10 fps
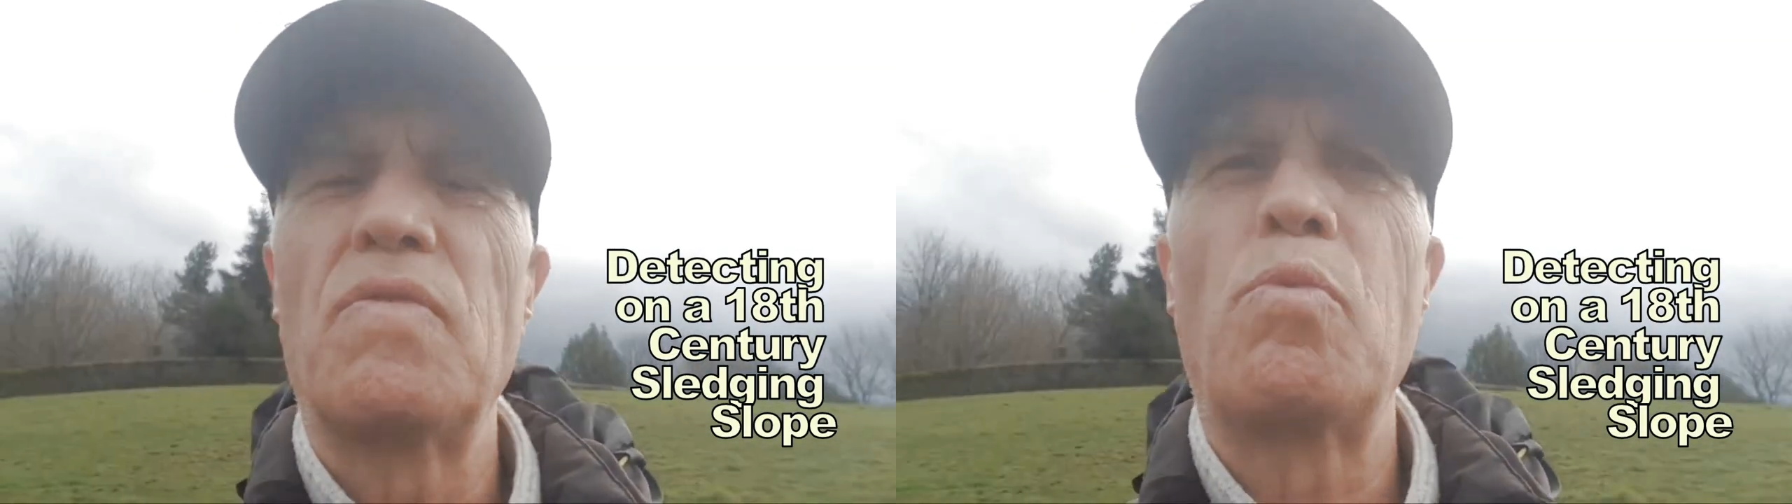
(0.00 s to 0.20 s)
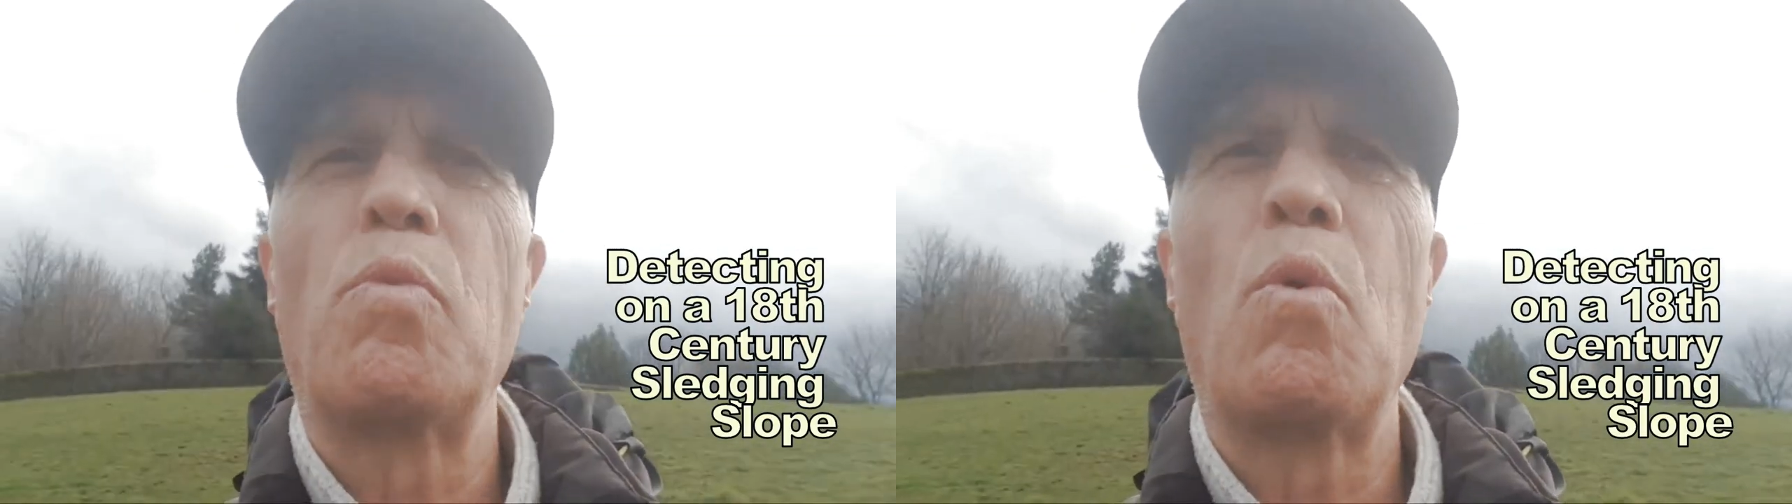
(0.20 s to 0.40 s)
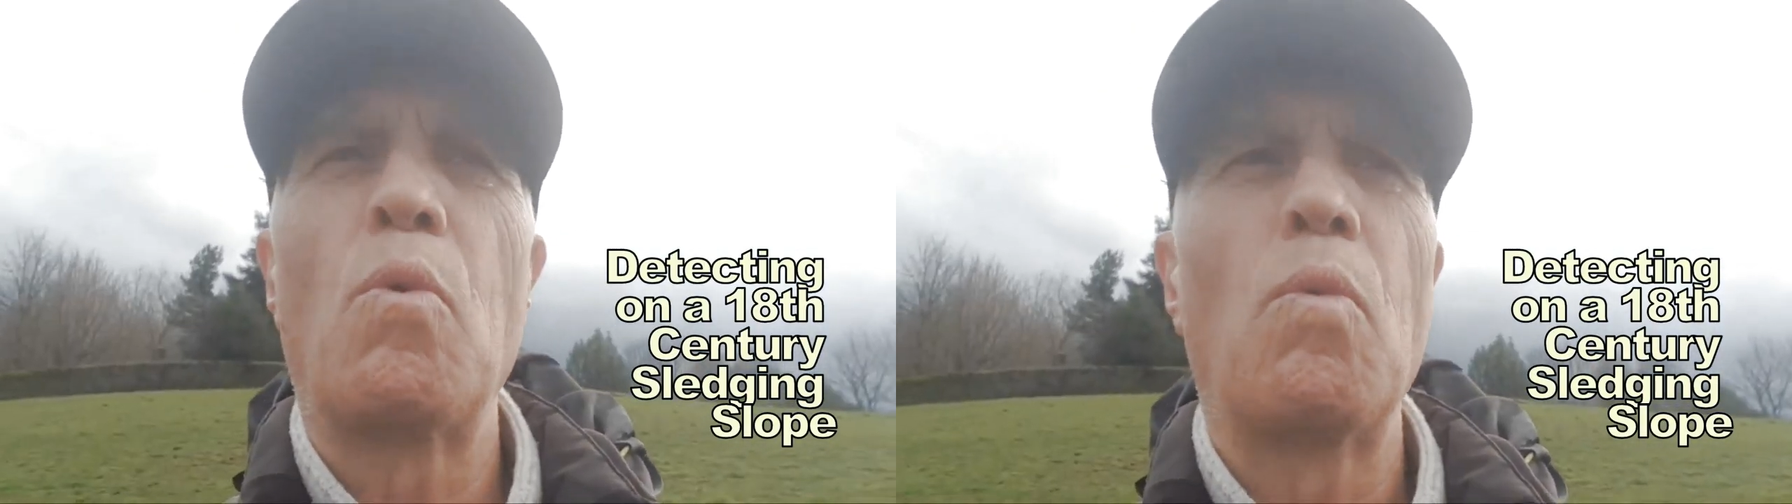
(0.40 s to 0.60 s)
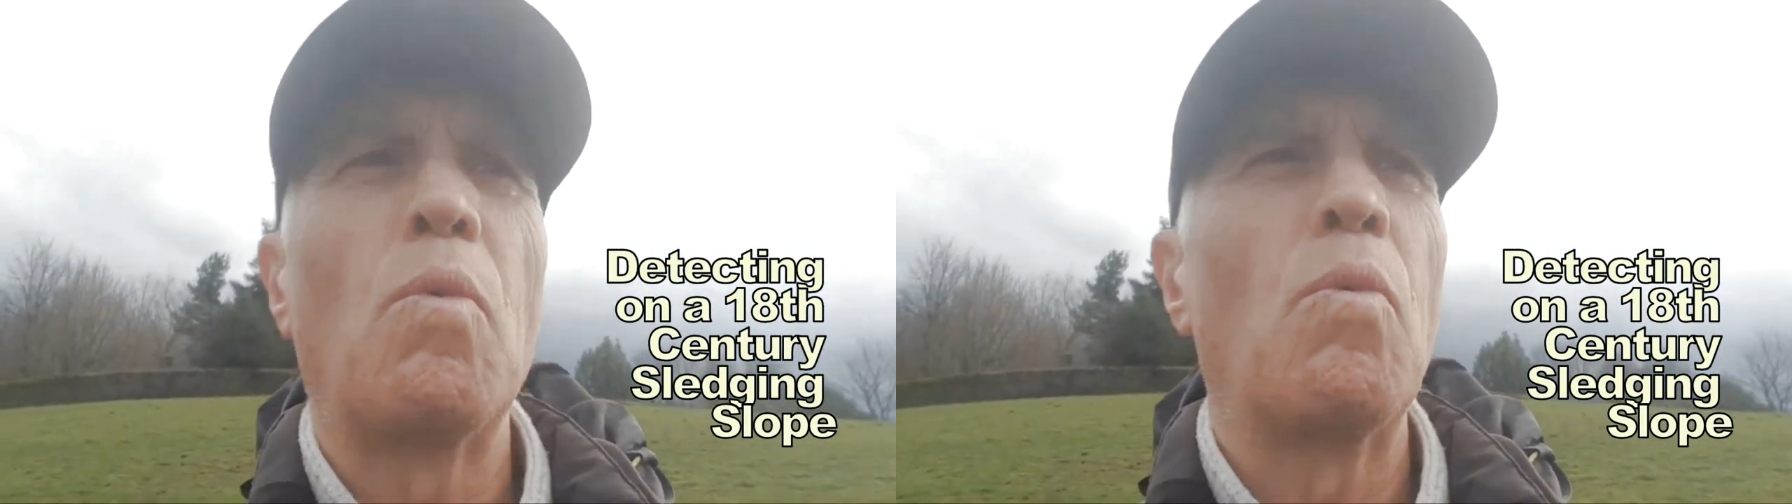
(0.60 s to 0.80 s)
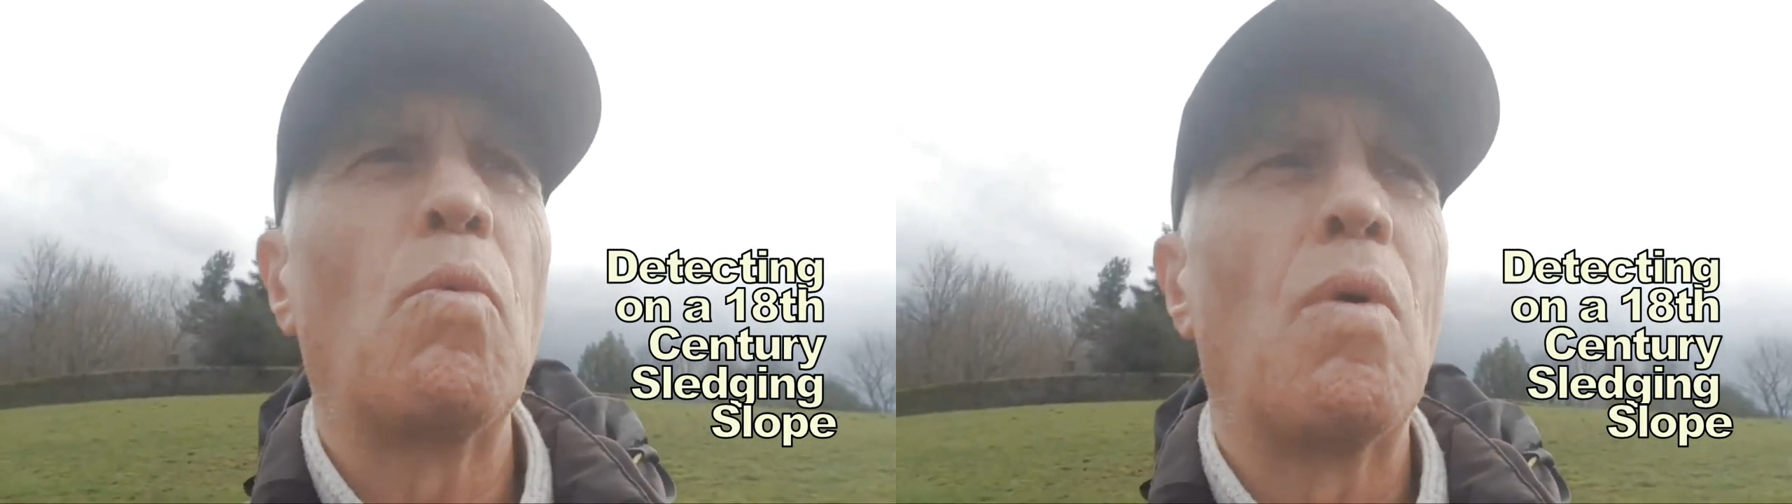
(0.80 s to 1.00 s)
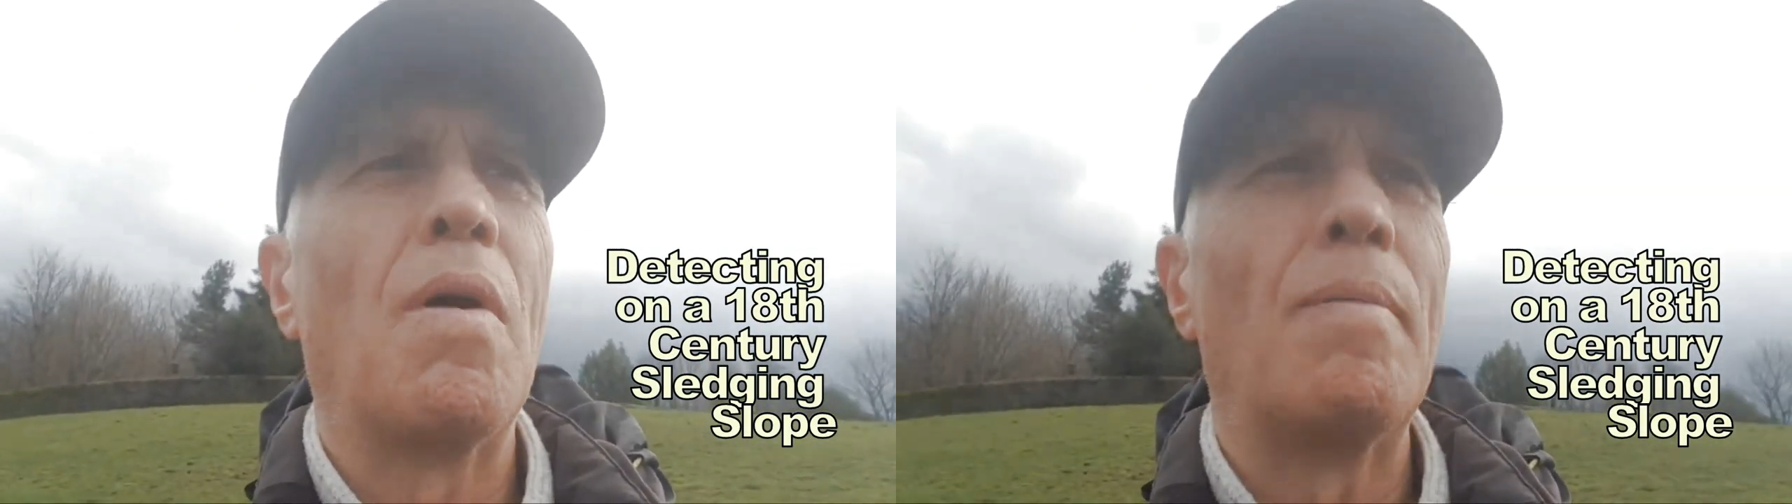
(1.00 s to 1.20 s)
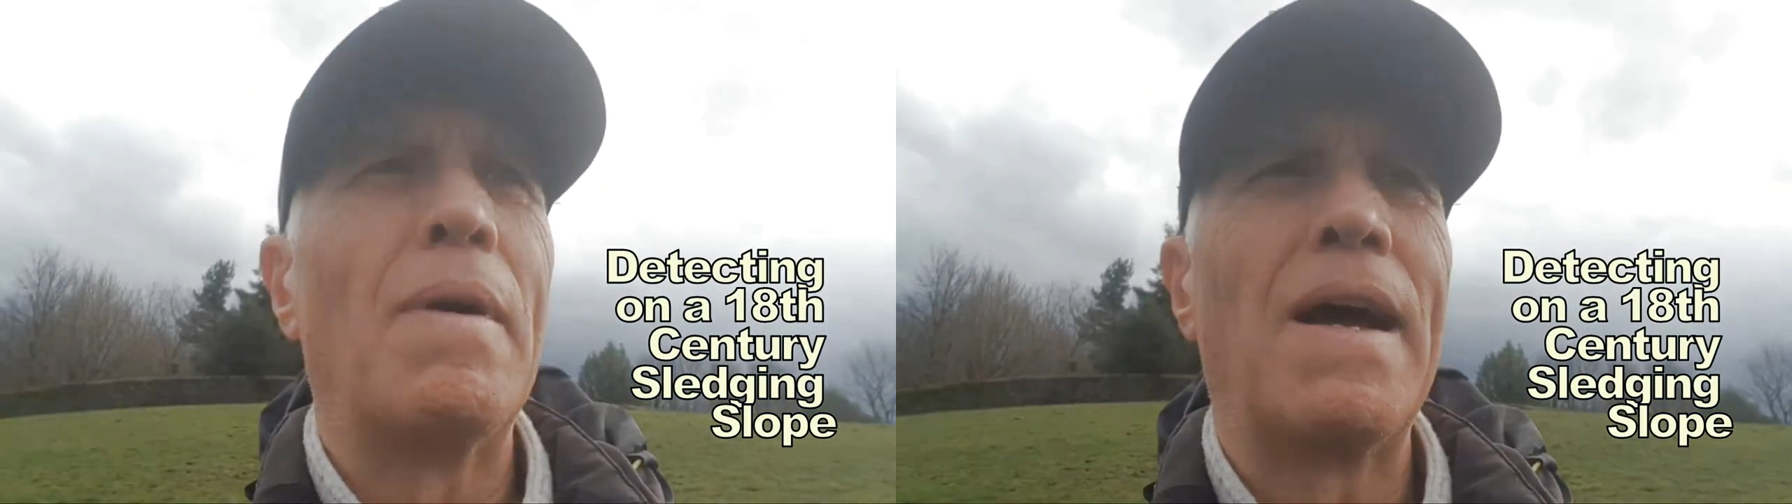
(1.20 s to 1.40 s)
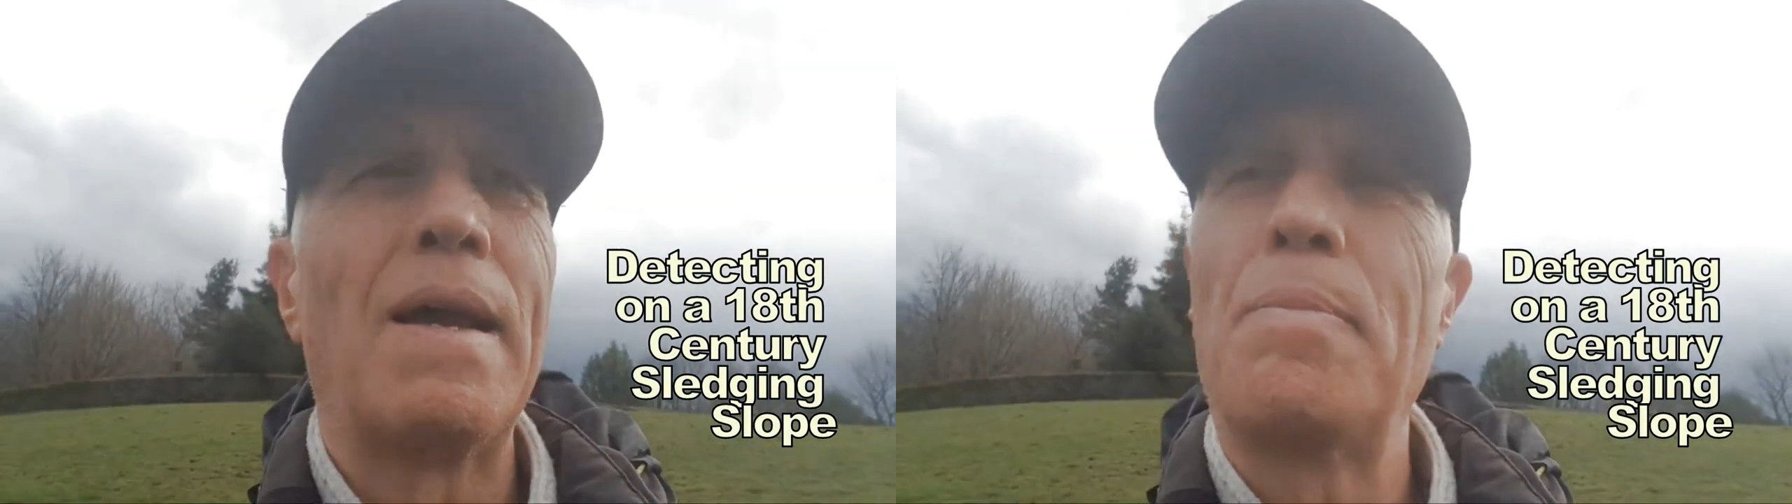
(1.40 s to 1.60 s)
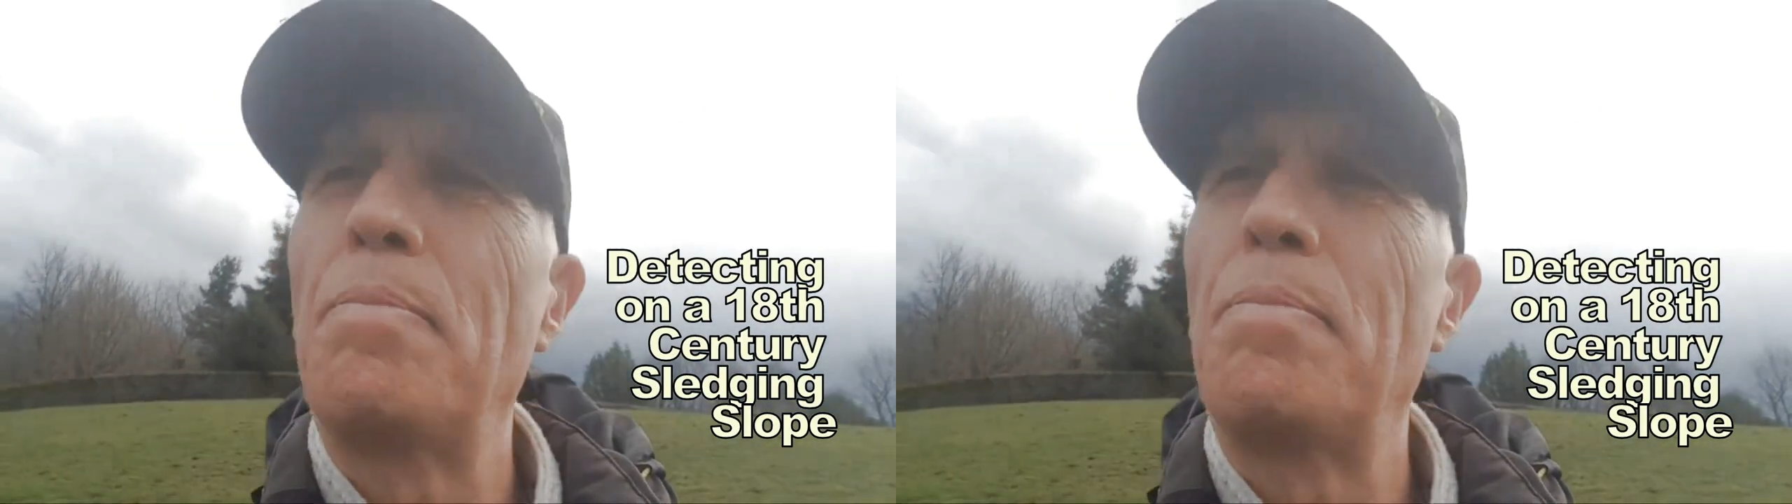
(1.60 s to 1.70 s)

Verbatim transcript: of what my